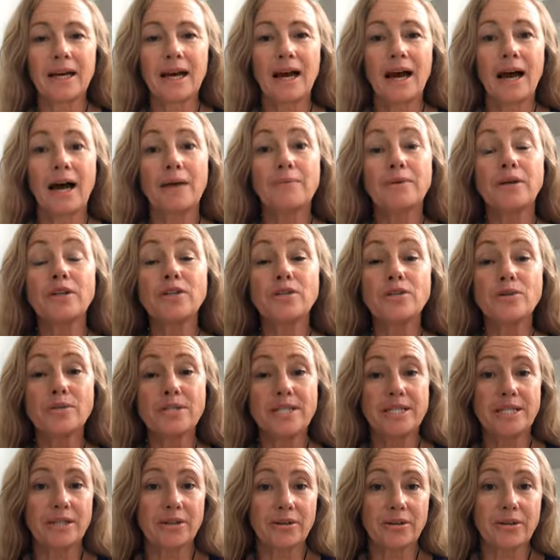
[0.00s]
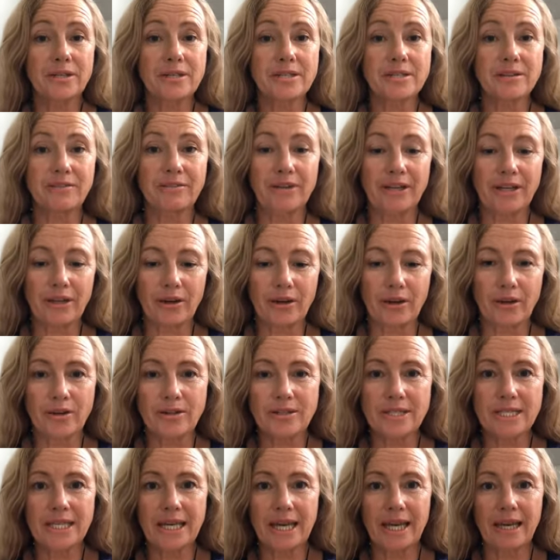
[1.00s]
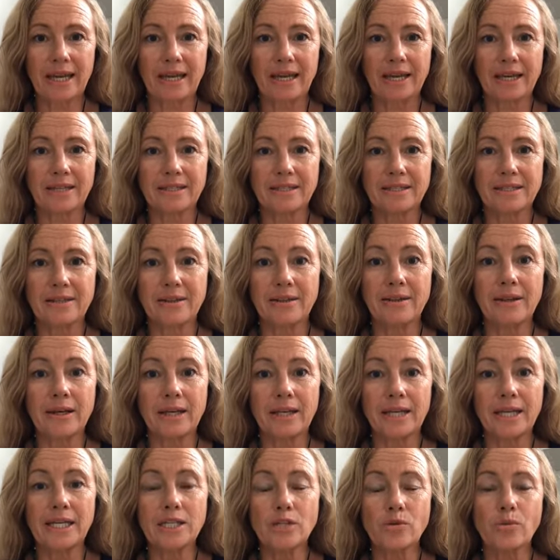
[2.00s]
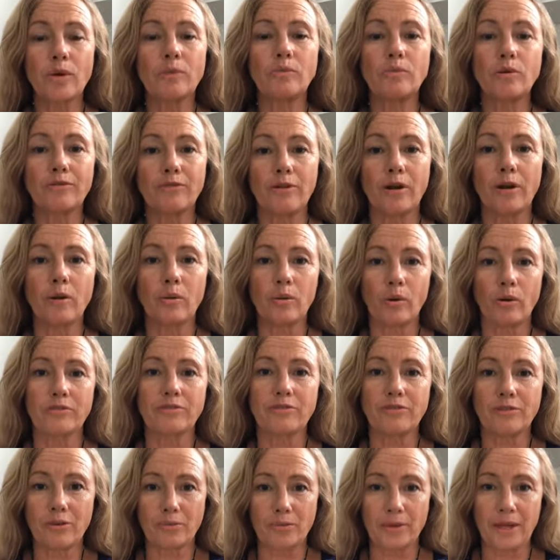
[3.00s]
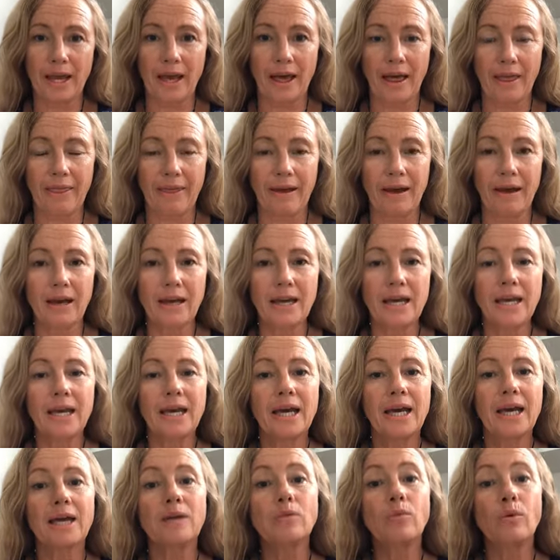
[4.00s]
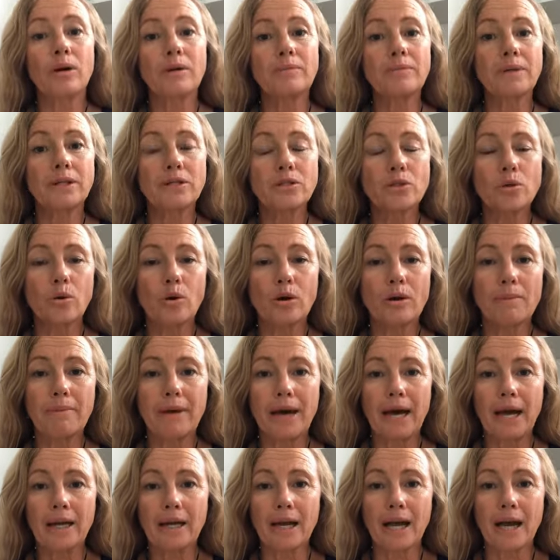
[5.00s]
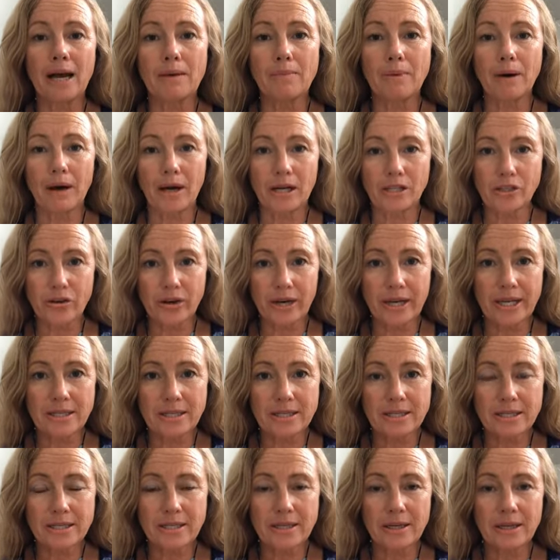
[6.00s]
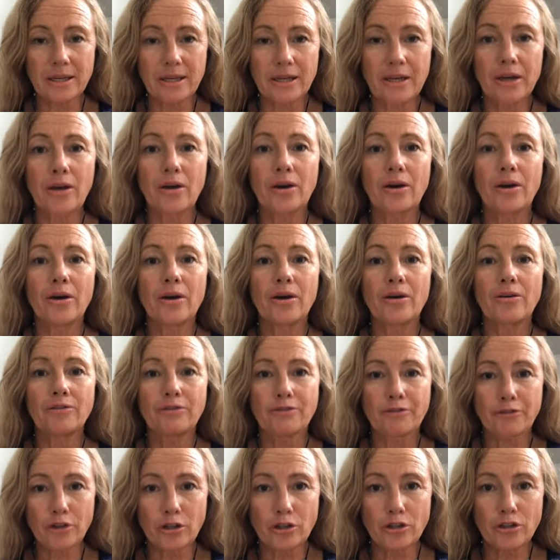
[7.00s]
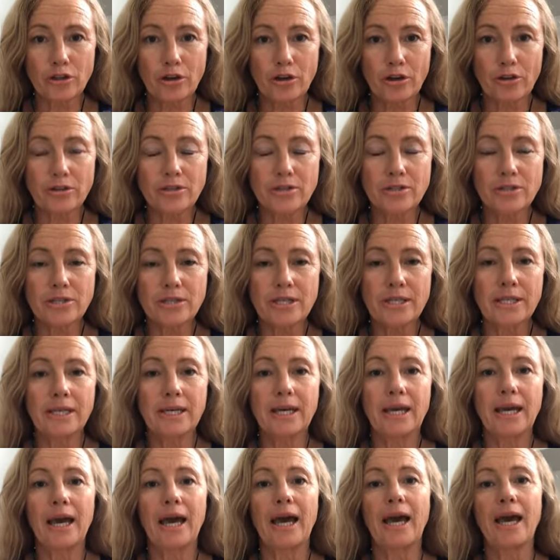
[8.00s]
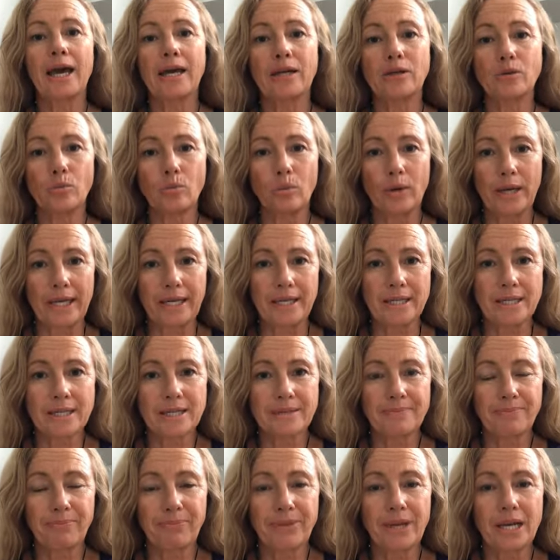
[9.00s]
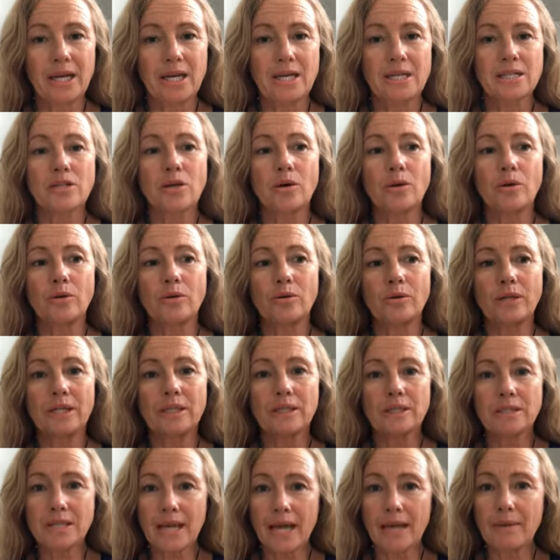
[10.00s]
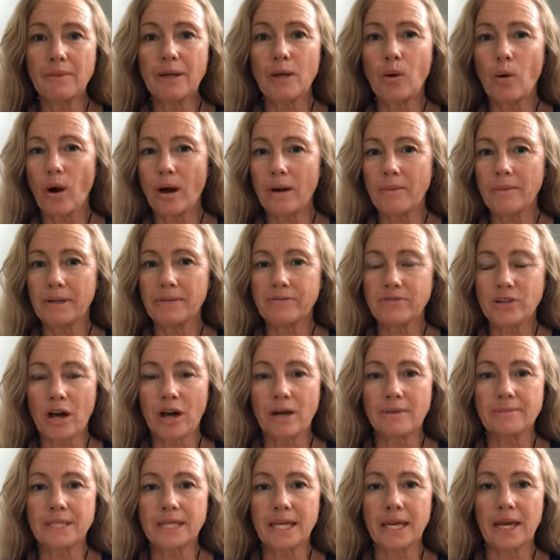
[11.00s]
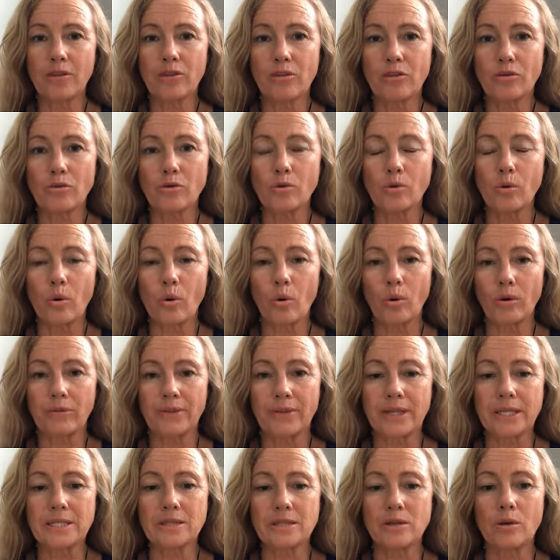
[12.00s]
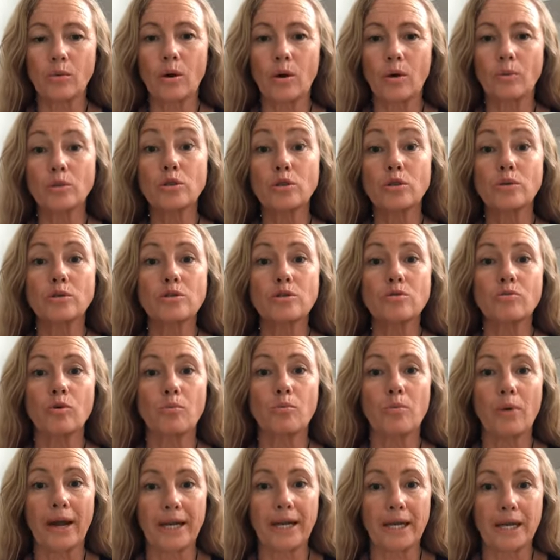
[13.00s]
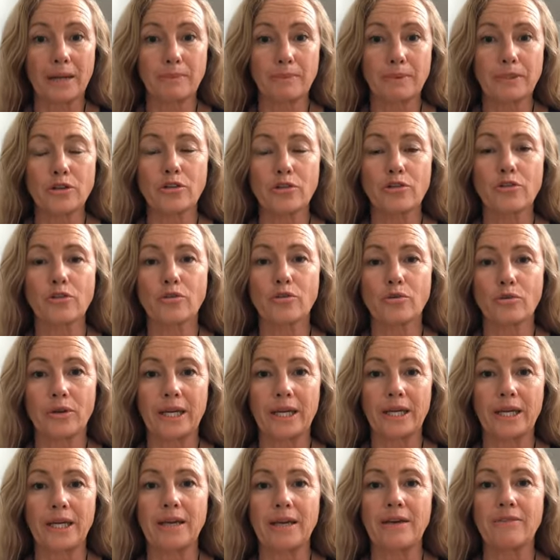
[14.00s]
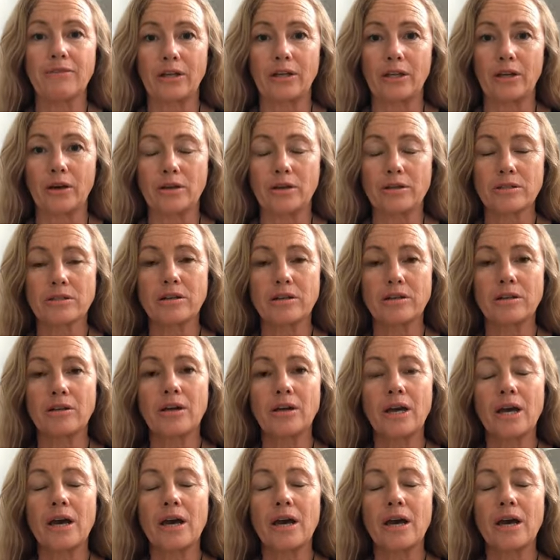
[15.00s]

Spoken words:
I'm going to do a series of videos and each one will follow on from the other. And what I'm going to talk about are carbohydrates, fructose, and wheat. So it'll take me quite a bit of time to get through all of this. So what we'll do is we'll break it up into 3 videos. So